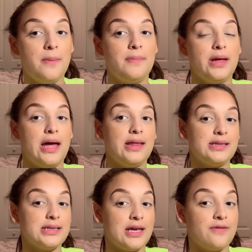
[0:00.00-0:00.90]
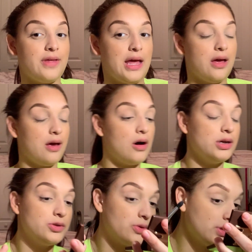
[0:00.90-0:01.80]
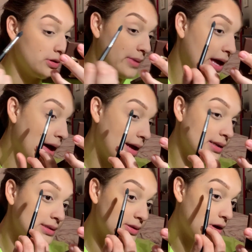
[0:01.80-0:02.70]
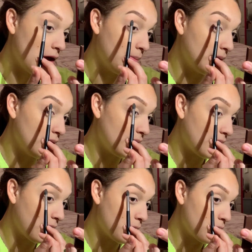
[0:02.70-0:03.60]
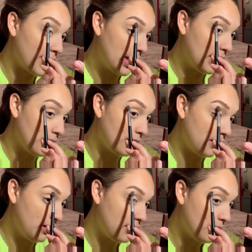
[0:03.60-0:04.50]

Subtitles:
but I like to give like contour to my eyes, so I'll put it like right here